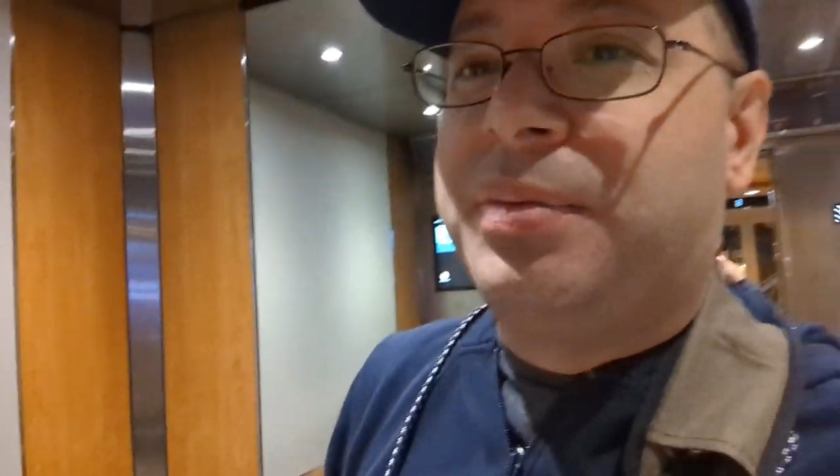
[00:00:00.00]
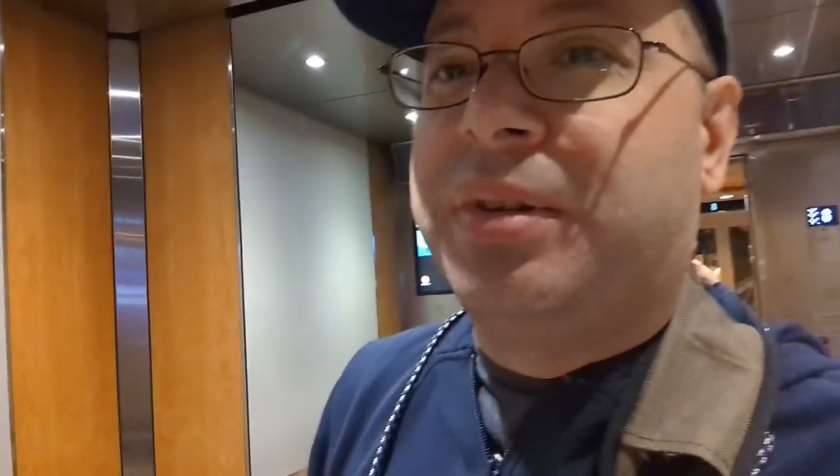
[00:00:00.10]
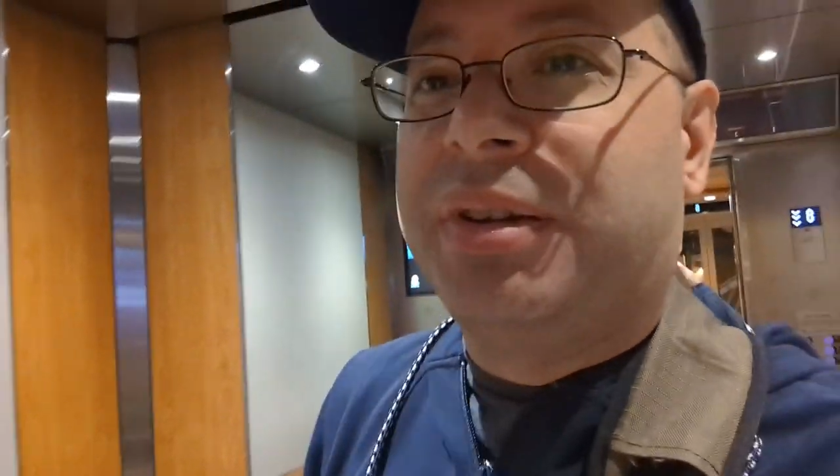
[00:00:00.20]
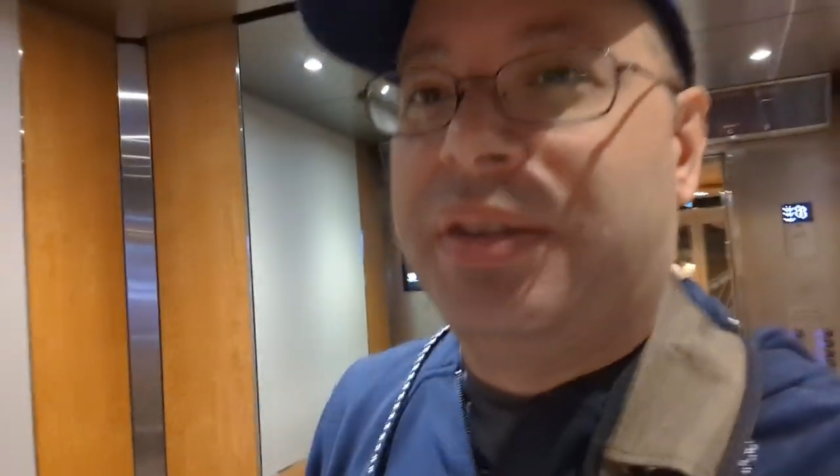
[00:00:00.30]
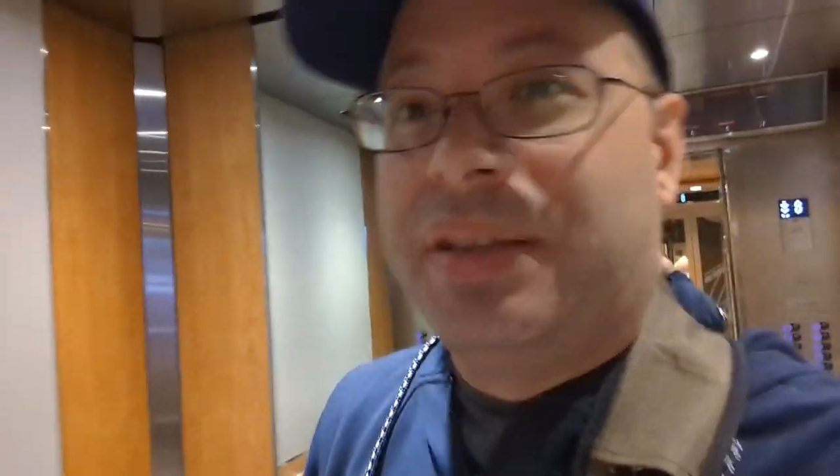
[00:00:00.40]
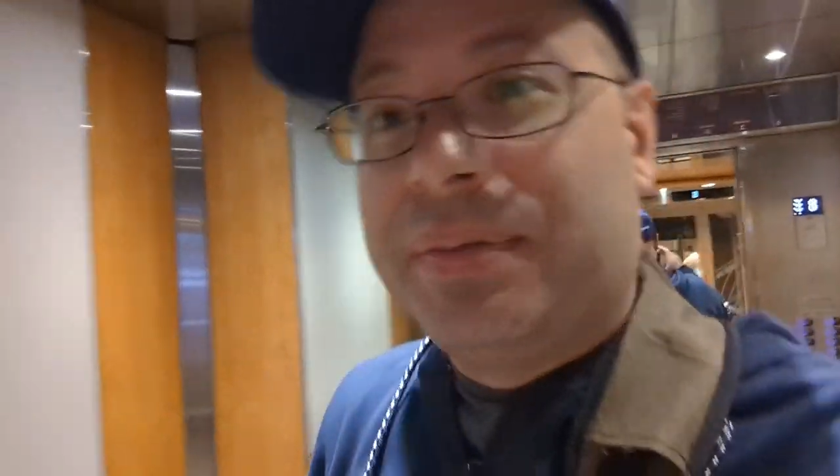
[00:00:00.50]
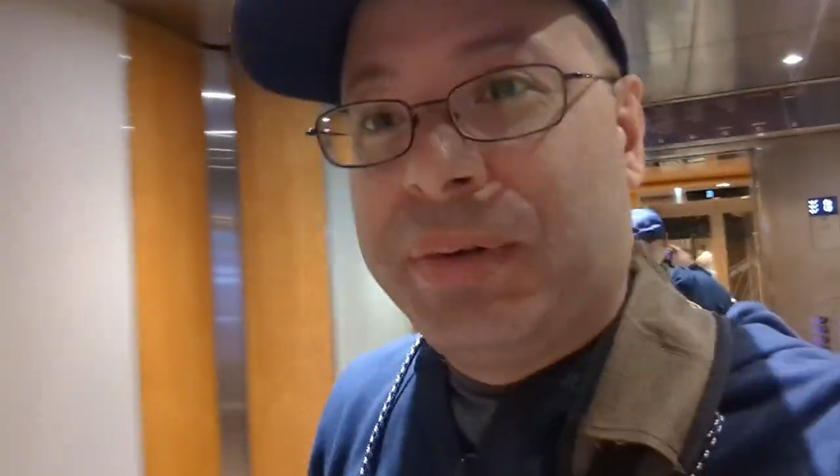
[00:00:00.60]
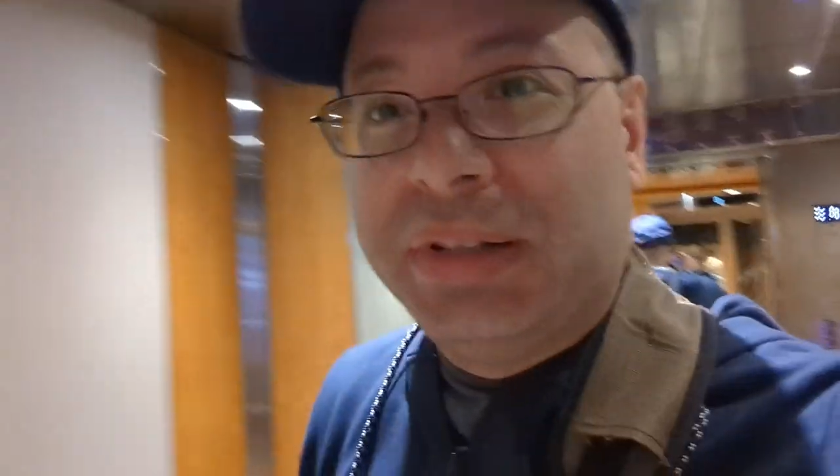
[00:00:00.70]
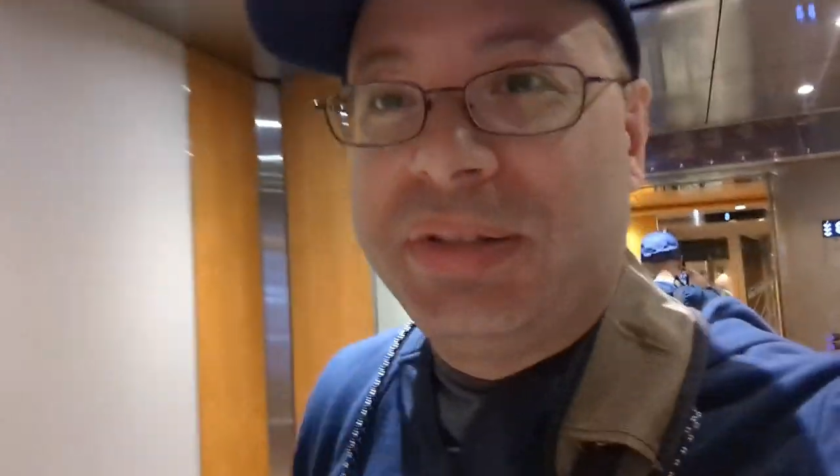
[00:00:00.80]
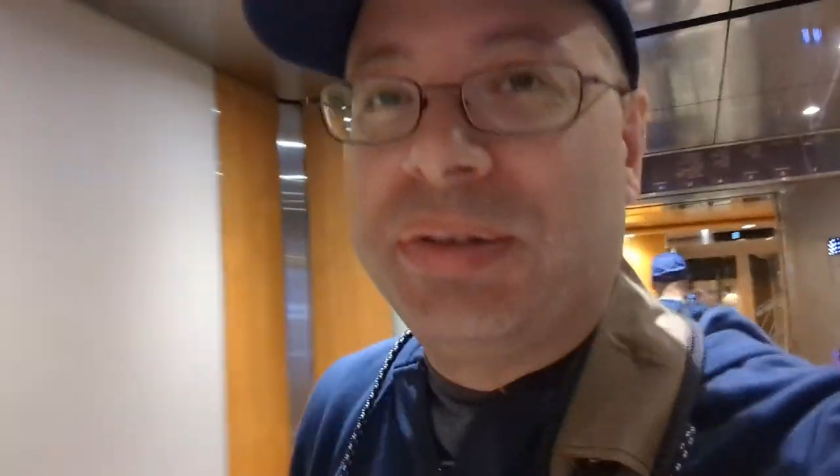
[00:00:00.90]
where to
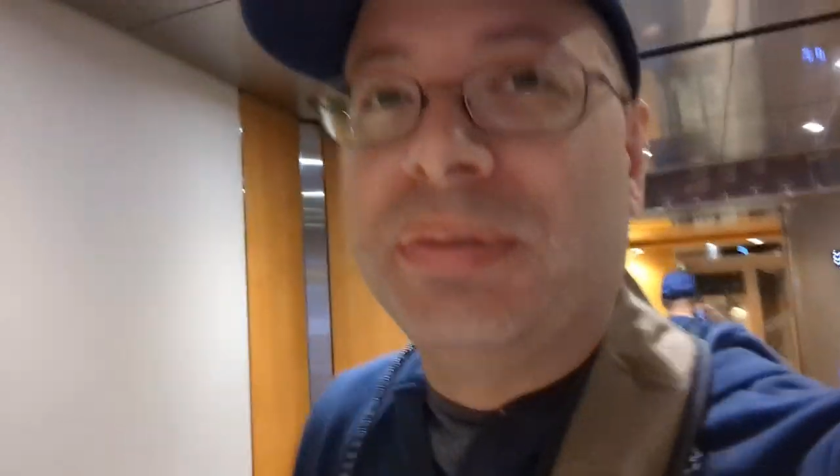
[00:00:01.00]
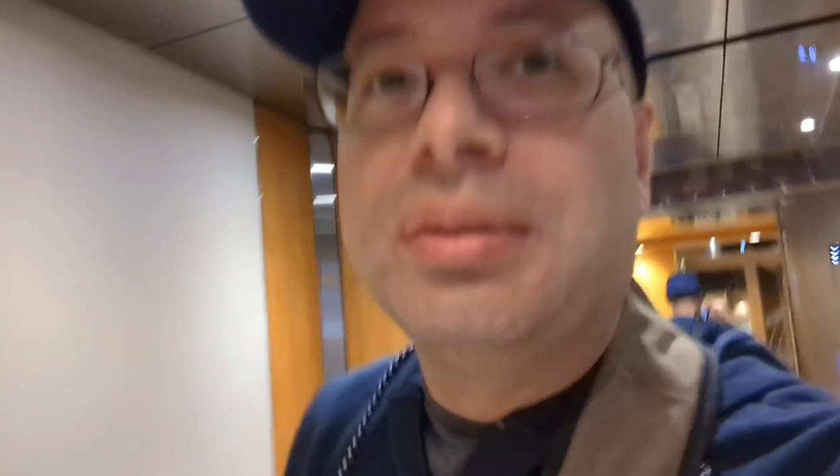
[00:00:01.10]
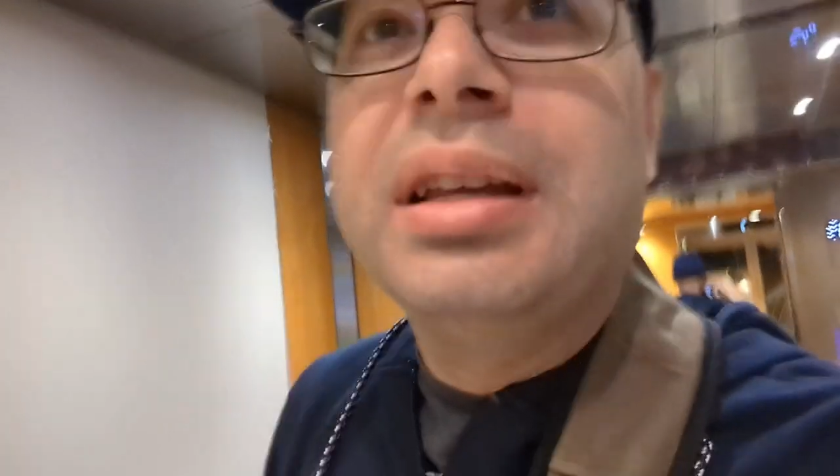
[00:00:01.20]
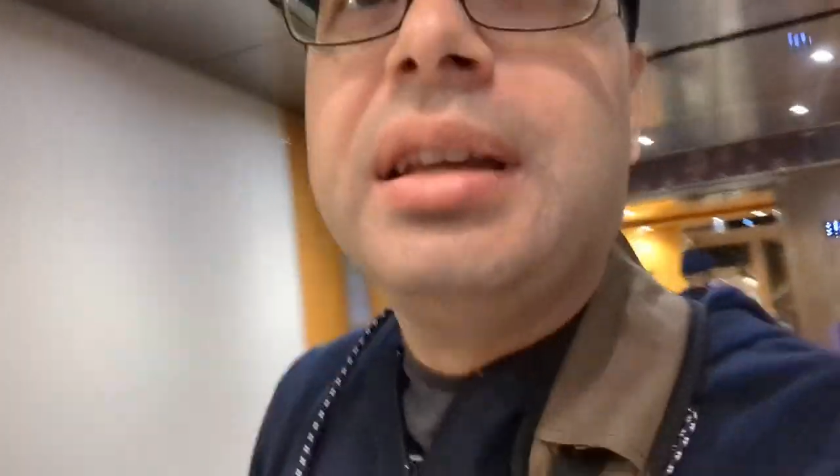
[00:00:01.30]
deliver it to.